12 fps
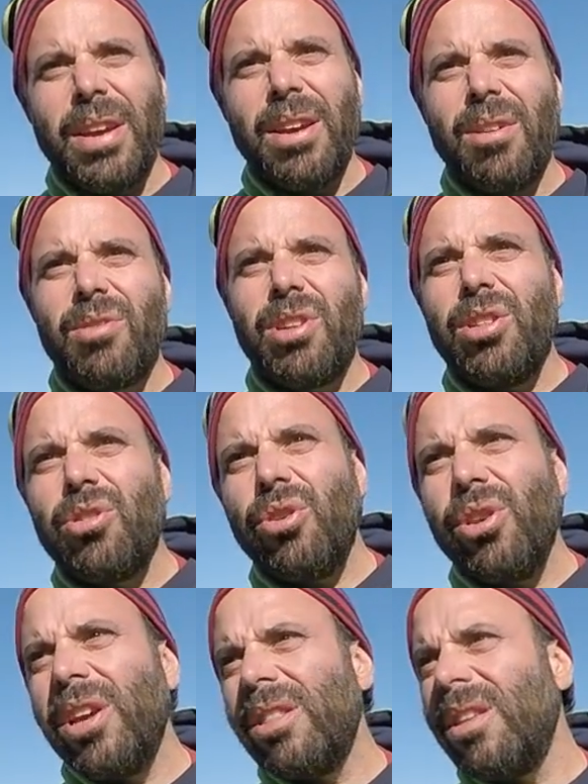on the
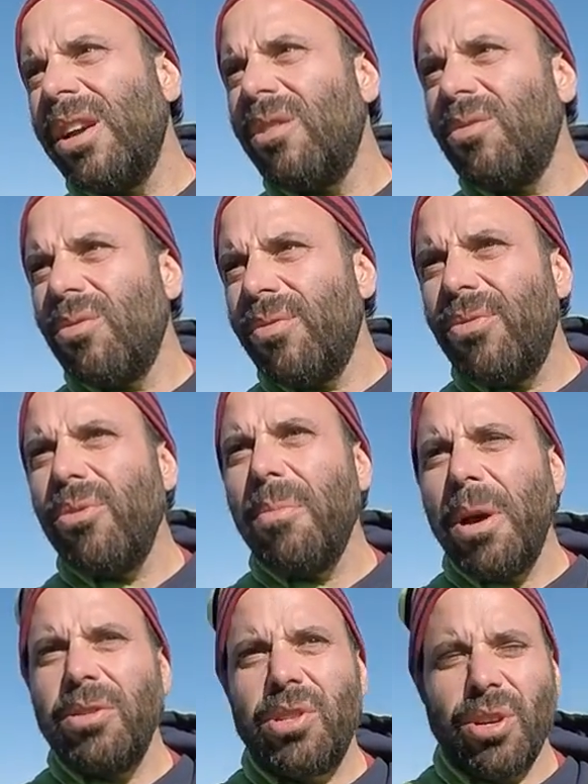internet, I don't know, a few
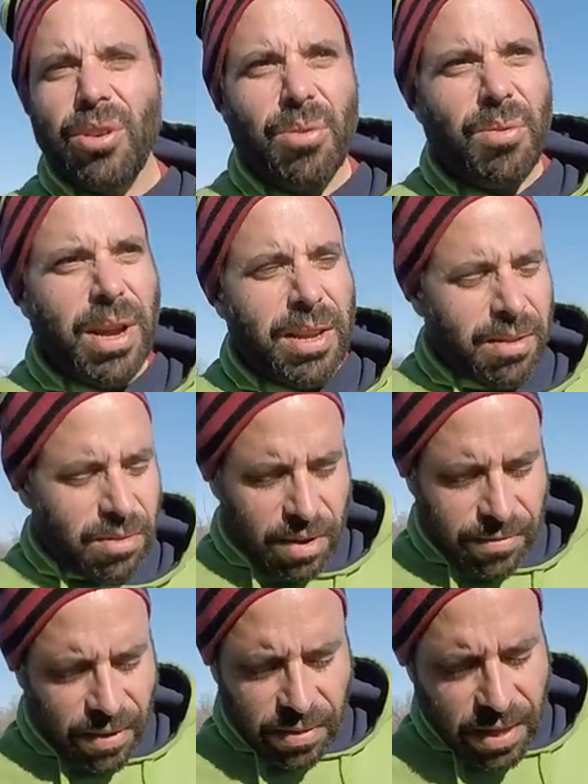months ago. I
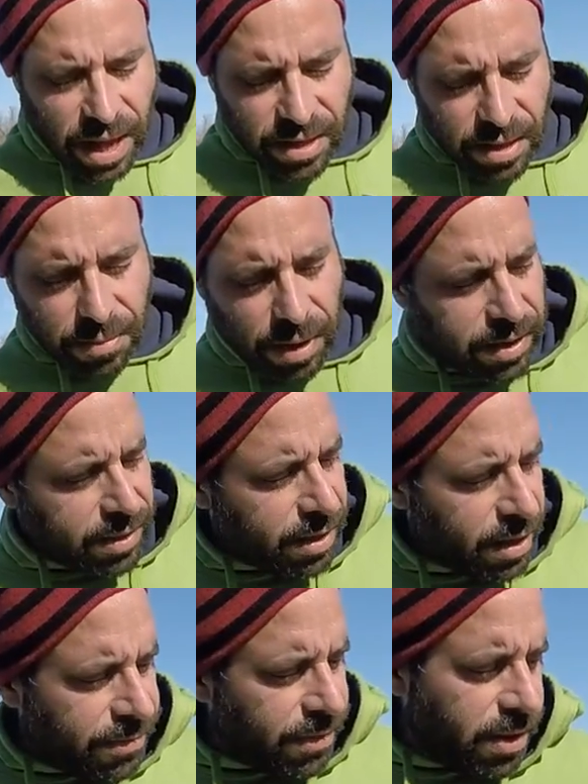found that in my stuff.